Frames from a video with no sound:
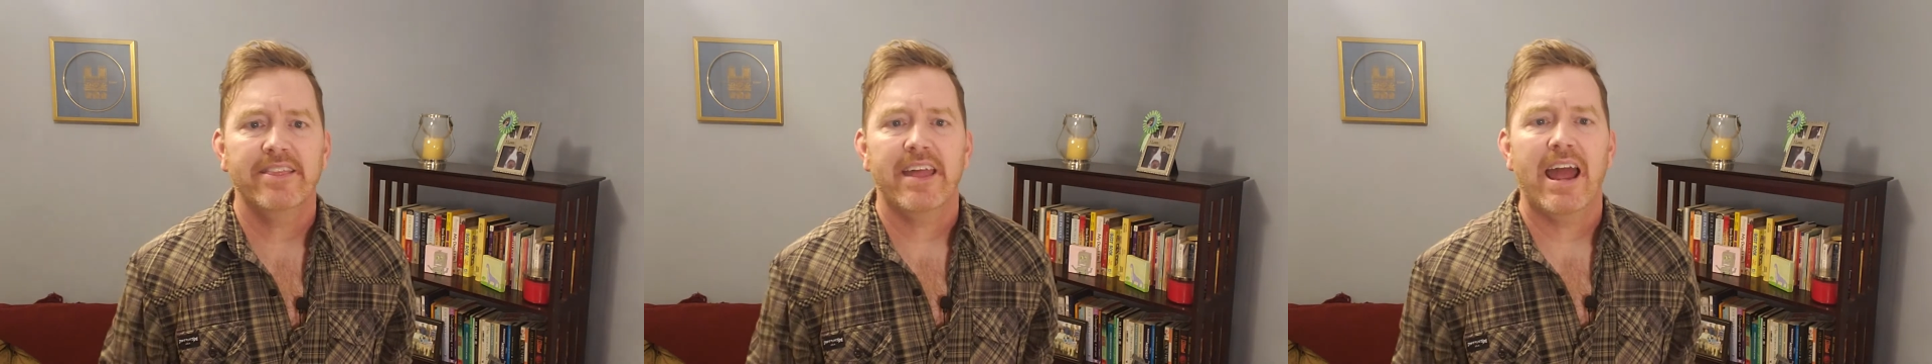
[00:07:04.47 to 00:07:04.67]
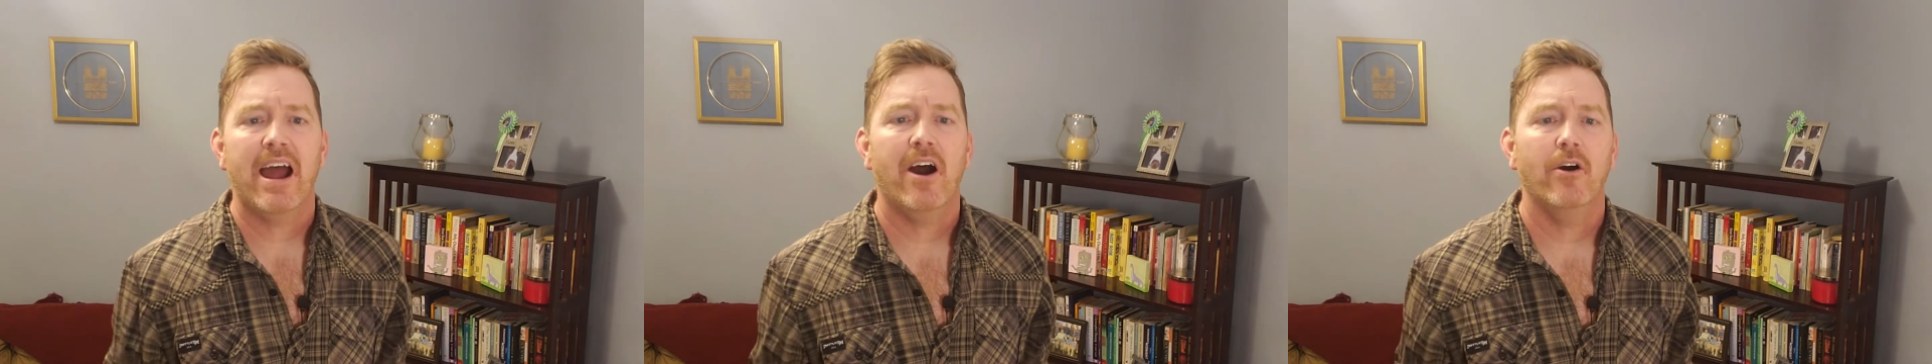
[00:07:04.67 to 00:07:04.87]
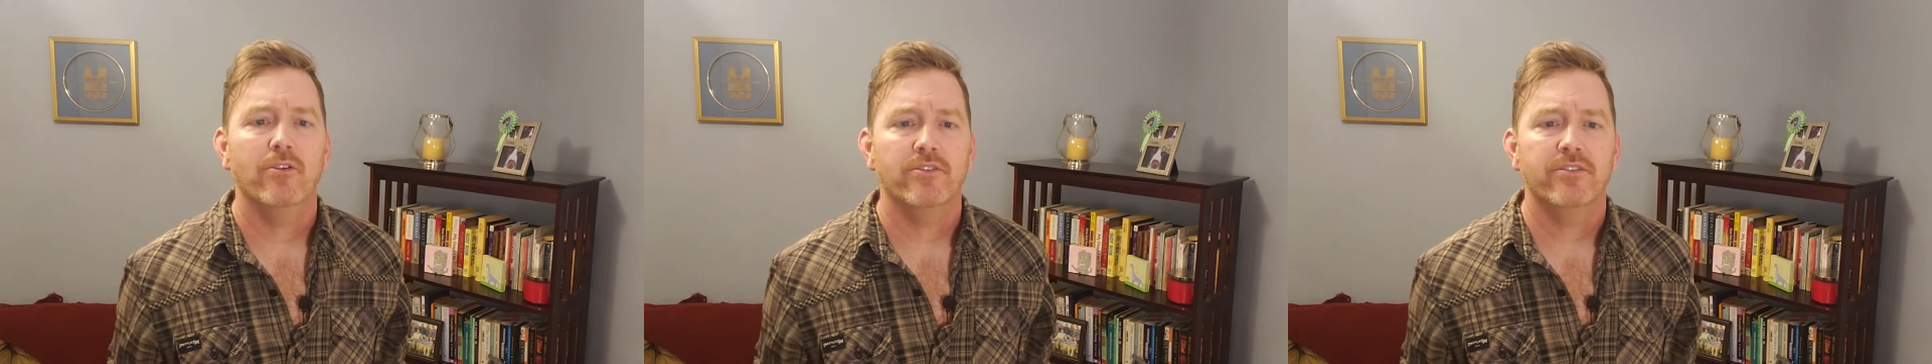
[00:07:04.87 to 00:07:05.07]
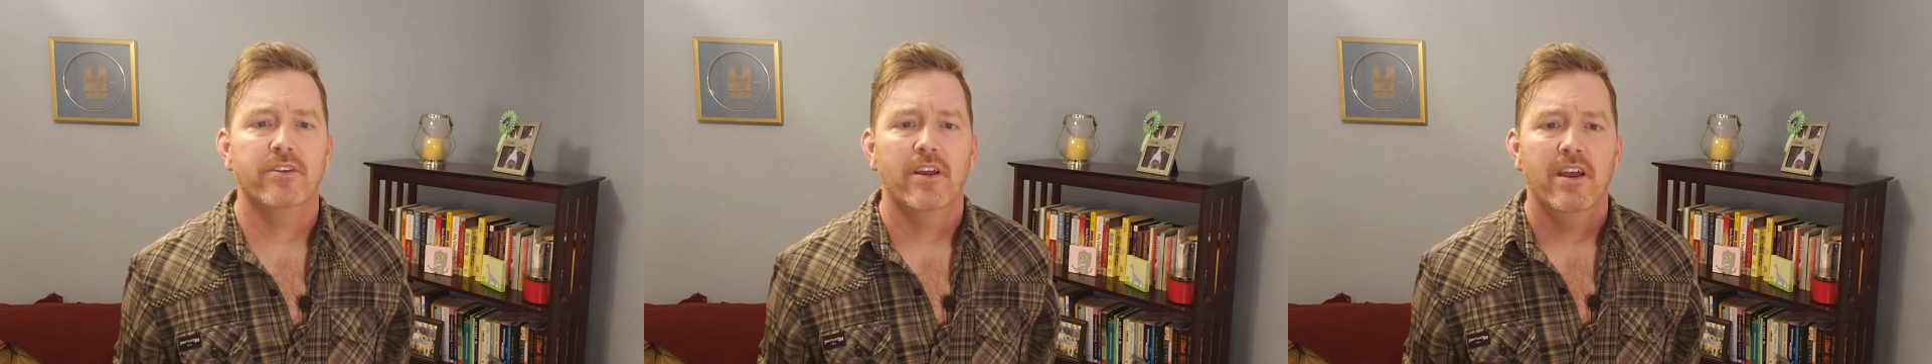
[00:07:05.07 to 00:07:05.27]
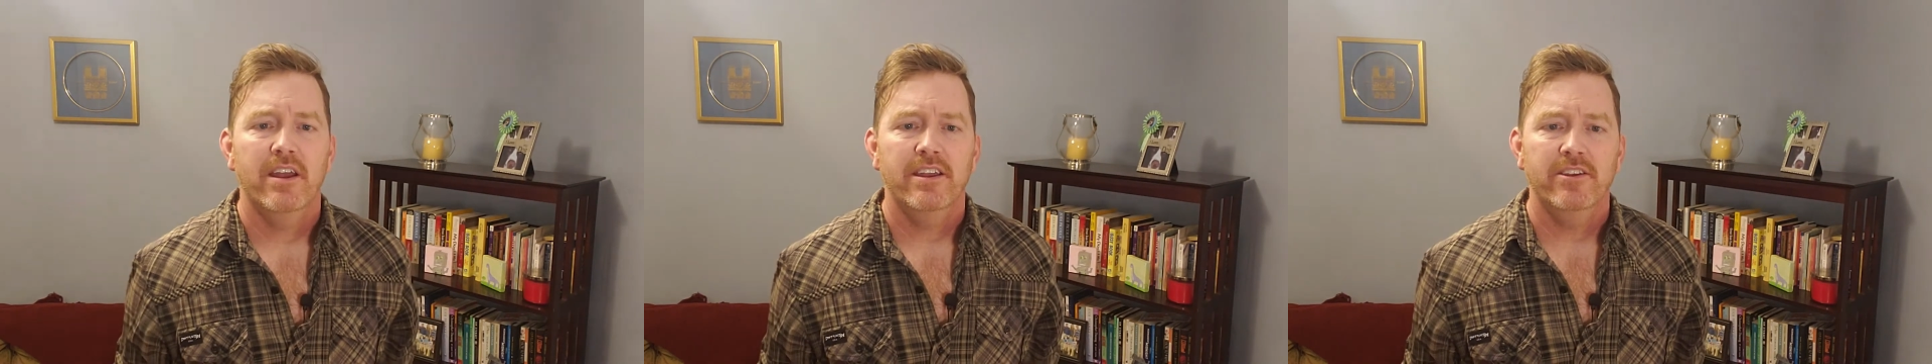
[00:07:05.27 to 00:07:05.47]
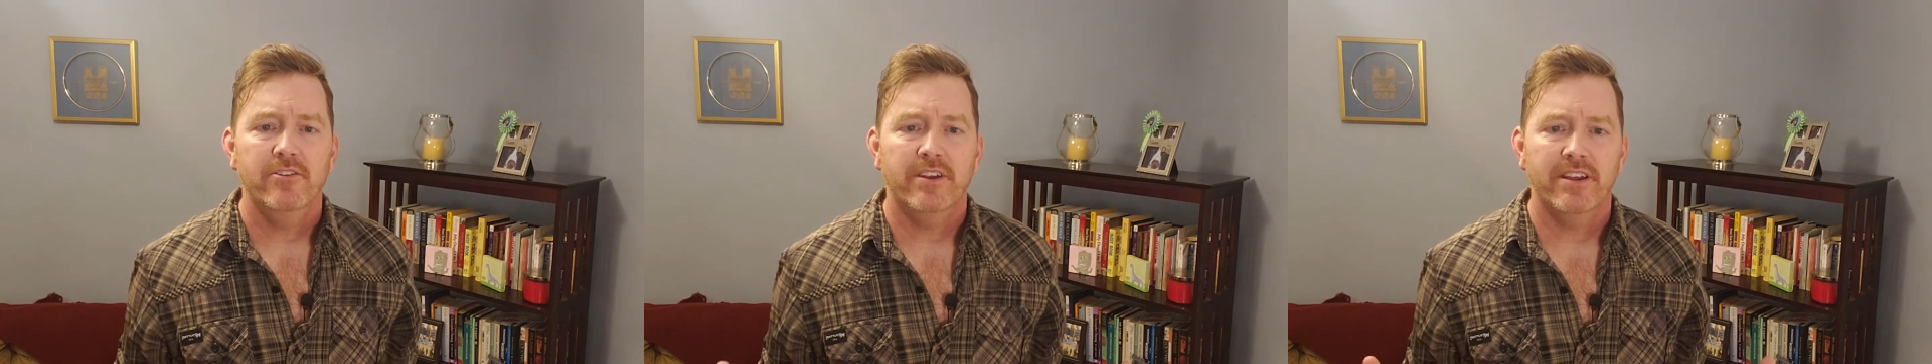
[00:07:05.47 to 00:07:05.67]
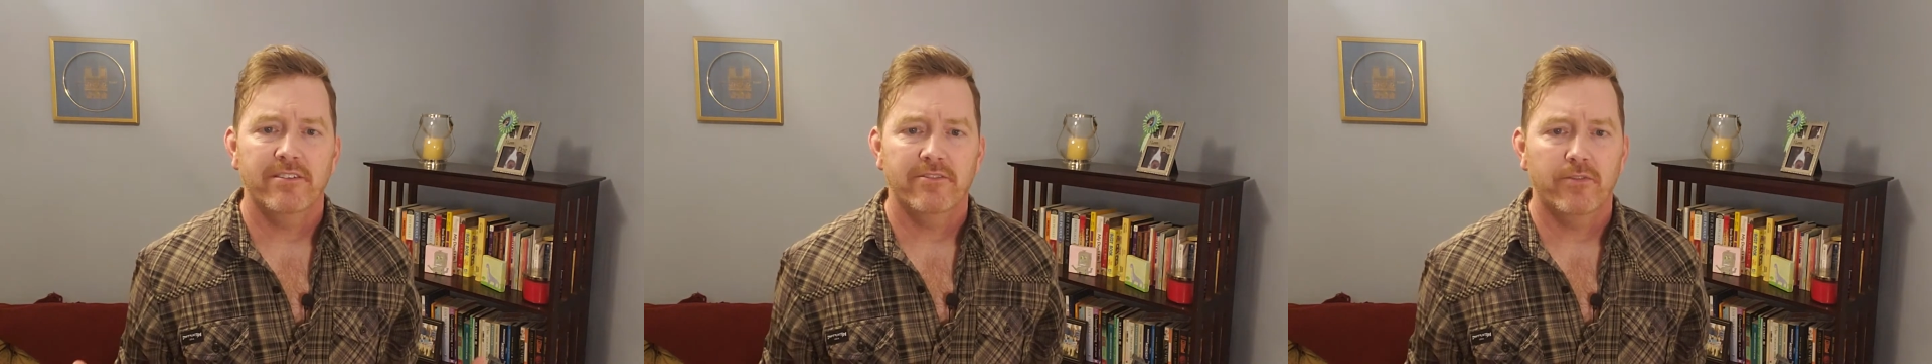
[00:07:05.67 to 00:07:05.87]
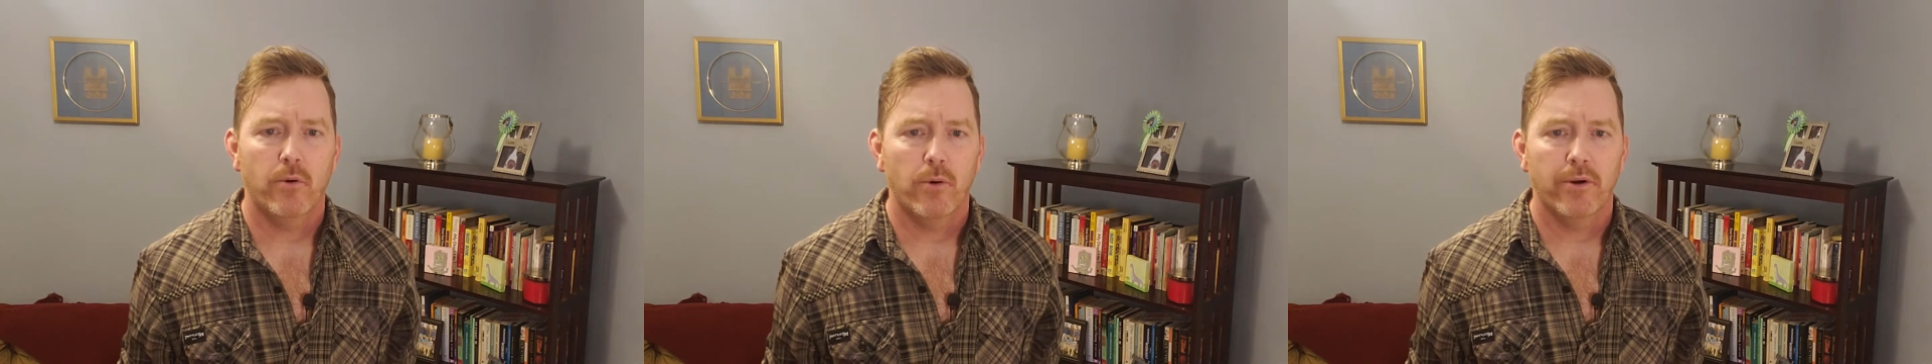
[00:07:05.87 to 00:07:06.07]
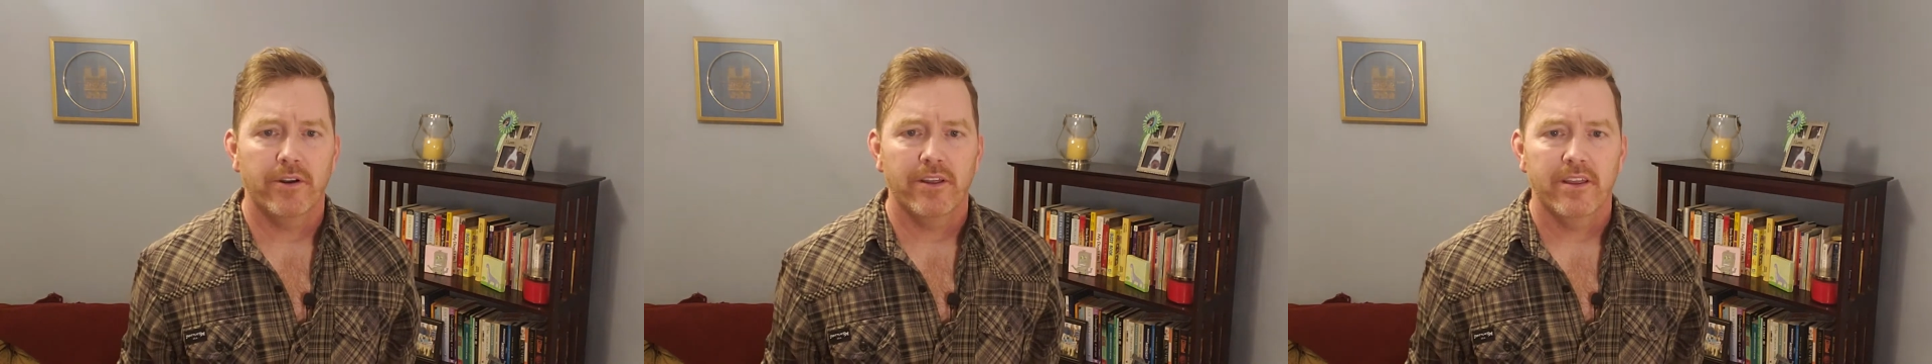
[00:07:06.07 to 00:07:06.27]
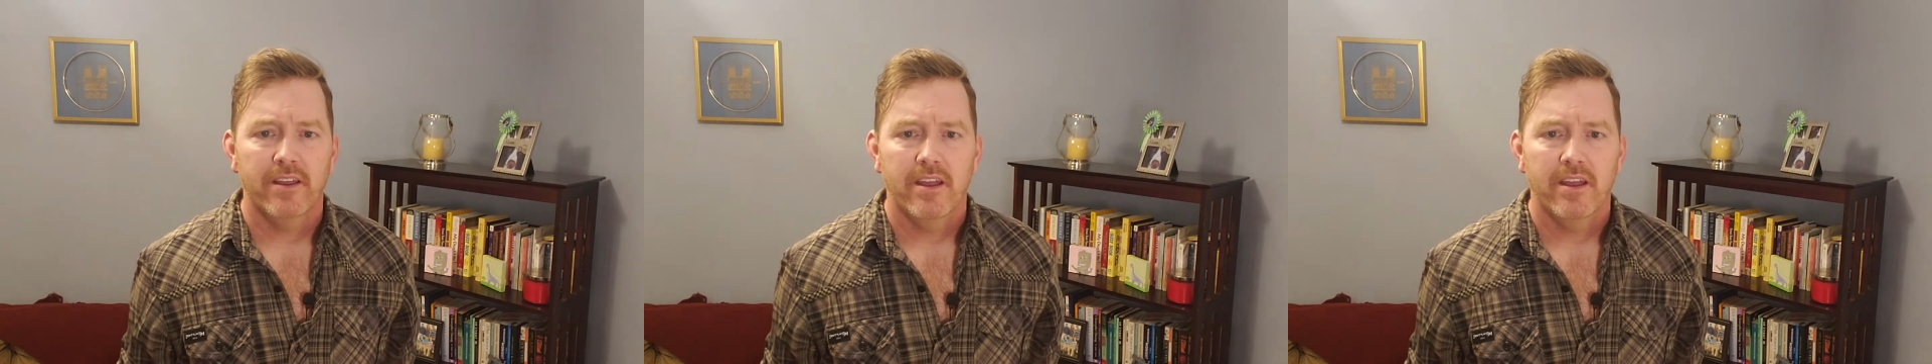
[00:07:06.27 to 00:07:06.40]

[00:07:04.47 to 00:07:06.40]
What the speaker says: the house you can afford.